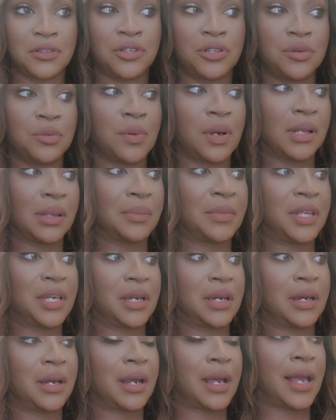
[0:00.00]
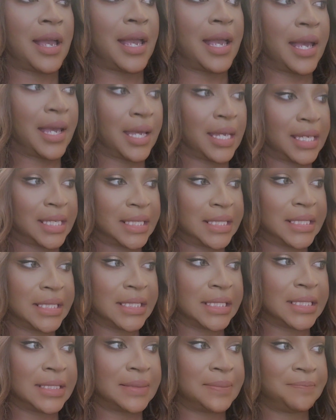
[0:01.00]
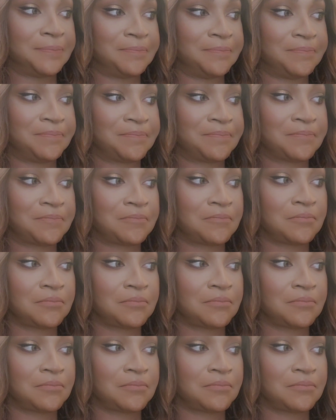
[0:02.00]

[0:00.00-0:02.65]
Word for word: shoot while I'm there. And um,